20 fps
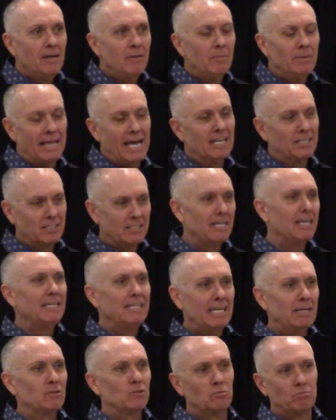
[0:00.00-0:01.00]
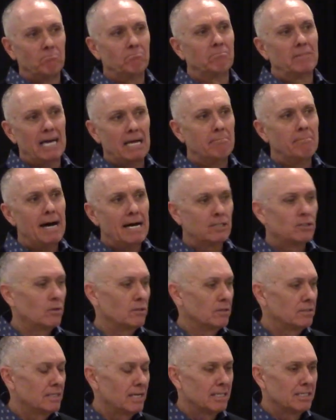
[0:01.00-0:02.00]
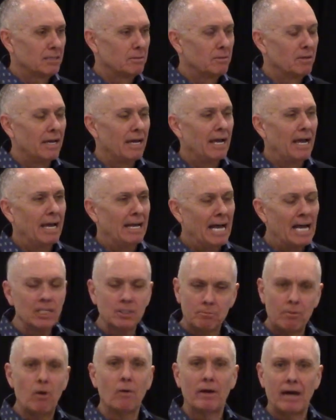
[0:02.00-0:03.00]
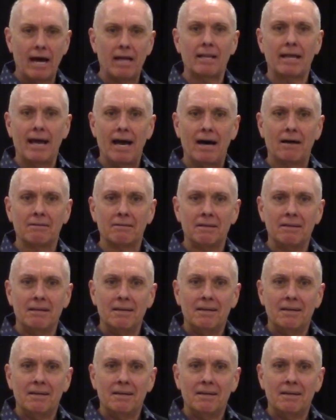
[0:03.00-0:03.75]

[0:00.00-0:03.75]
But that Sunday was kind of my turn to say something. And I spoke out loud.